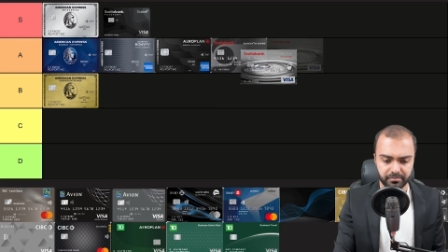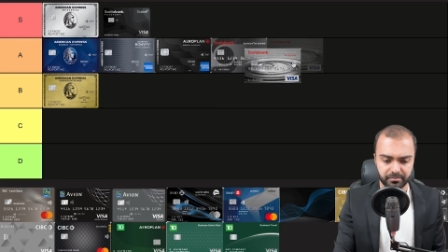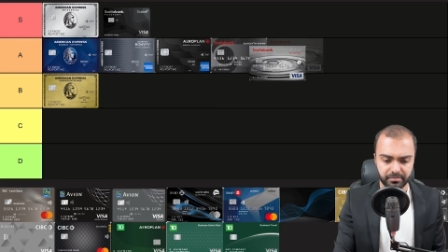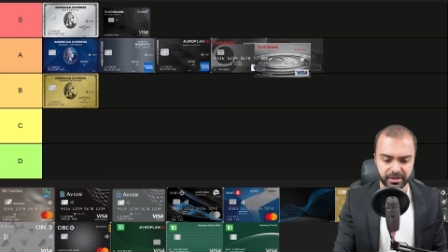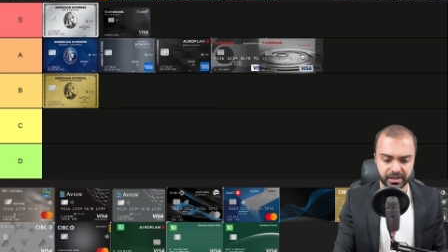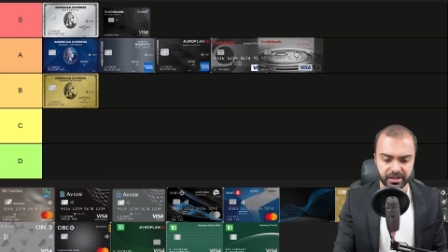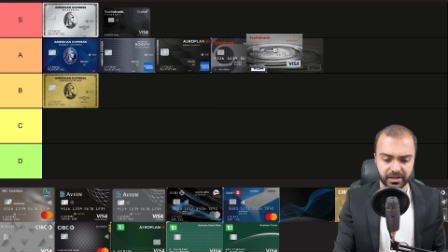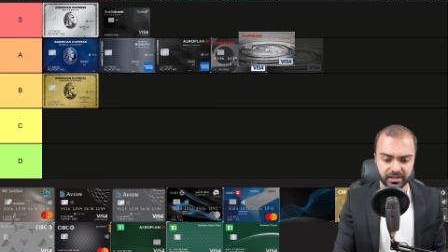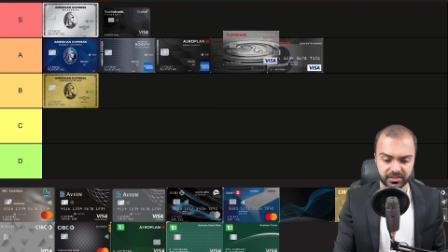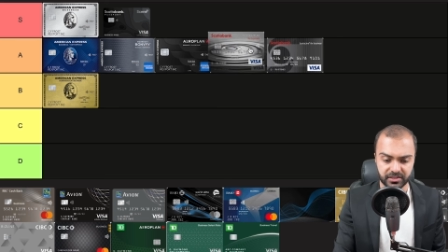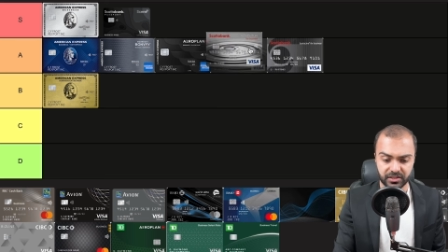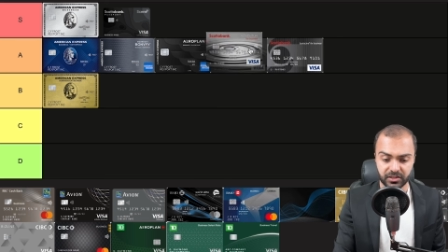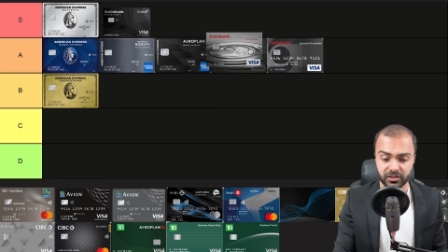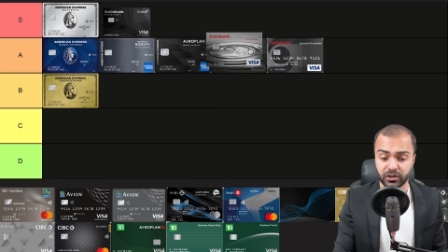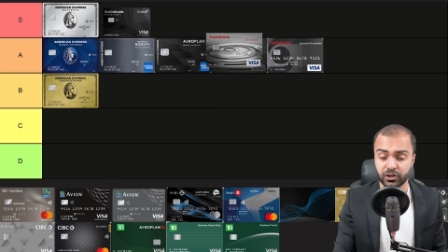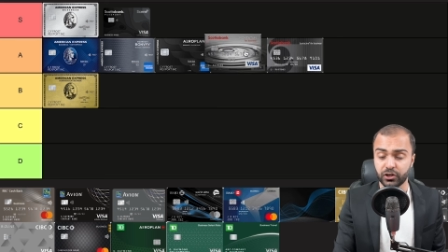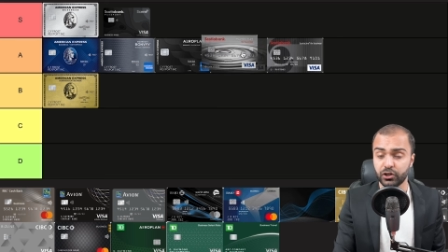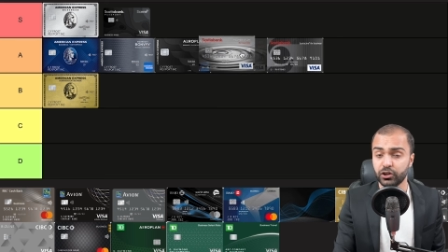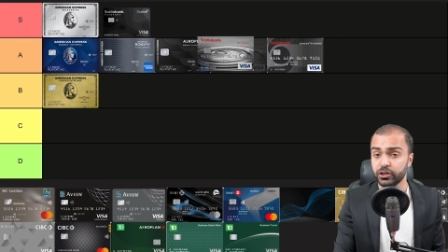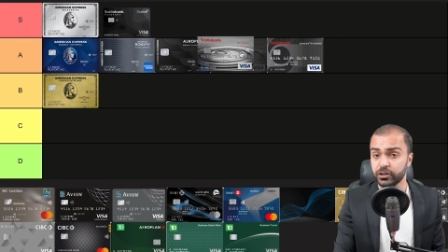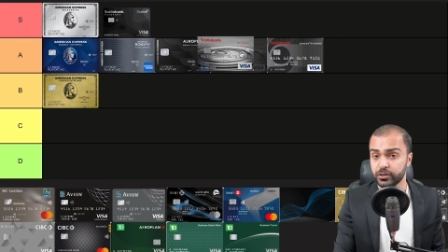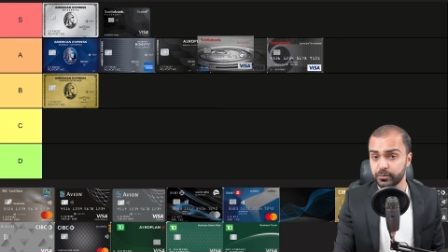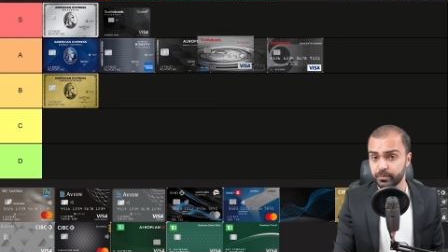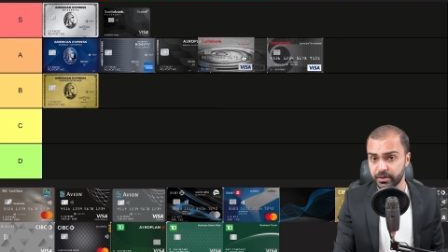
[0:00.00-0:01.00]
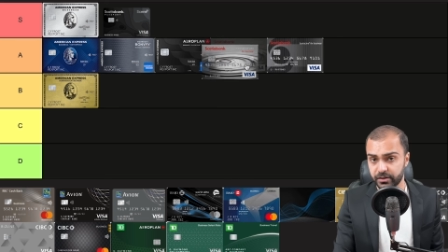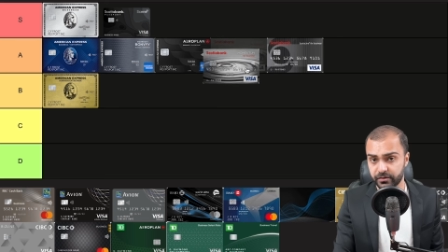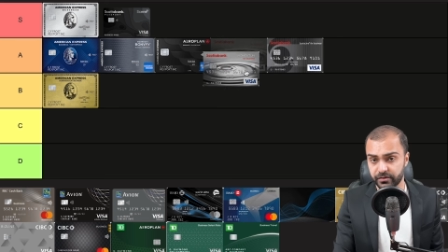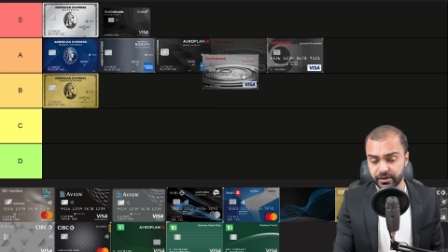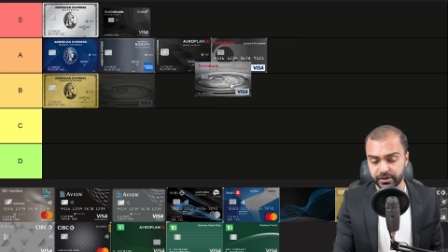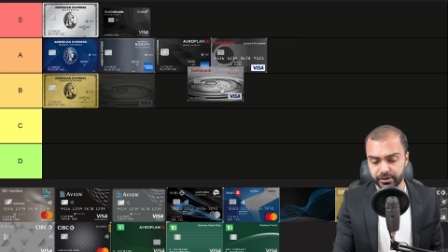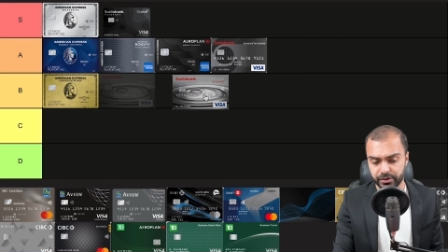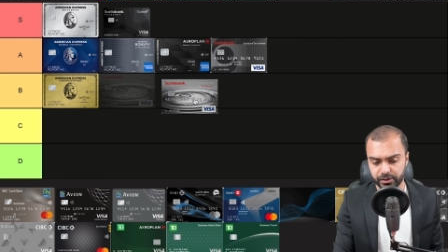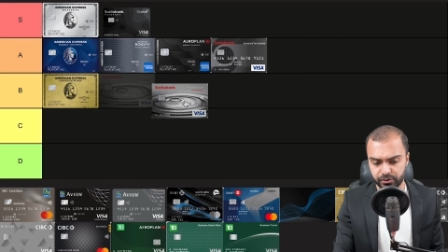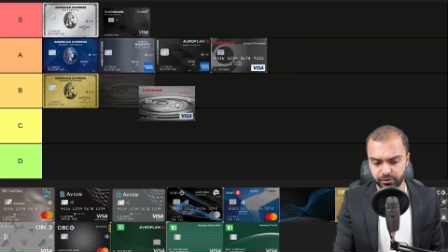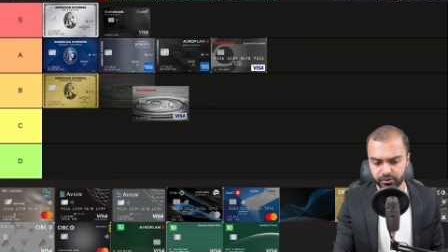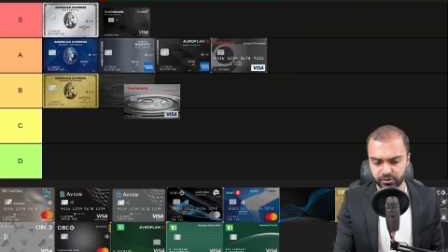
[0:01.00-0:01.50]
because it could be
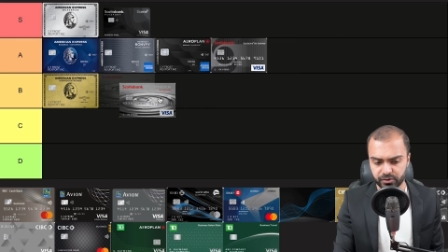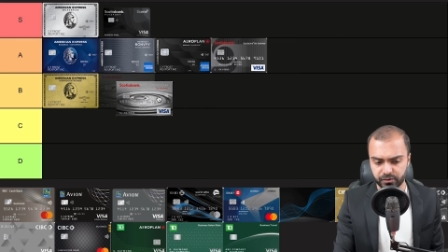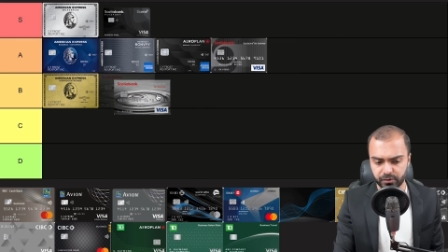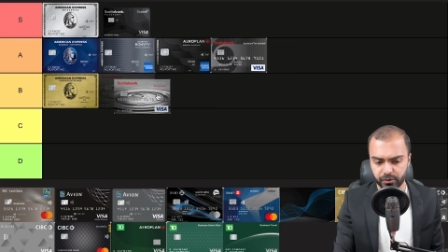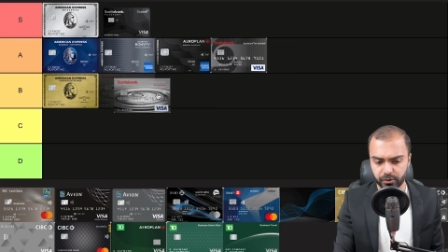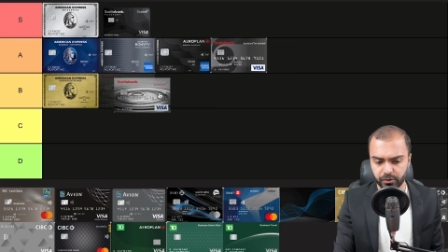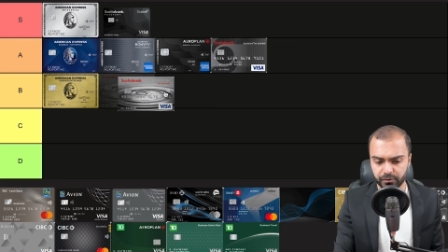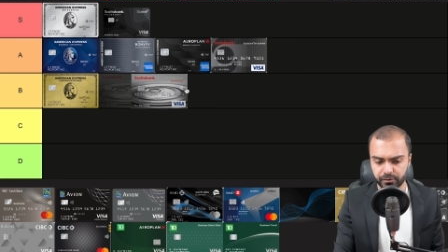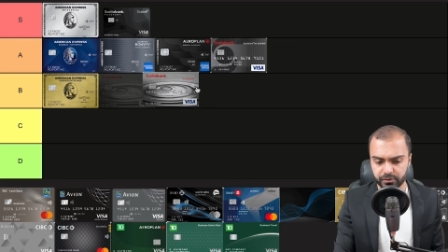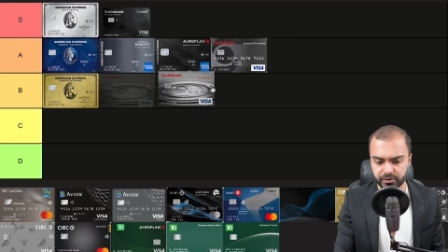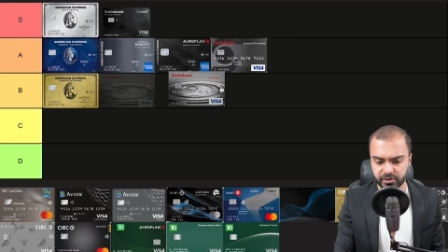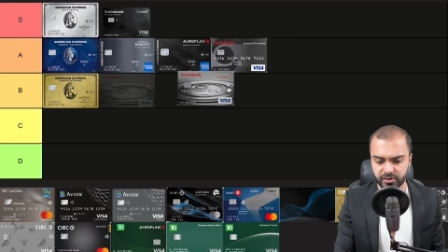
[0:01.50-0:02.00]
very useful for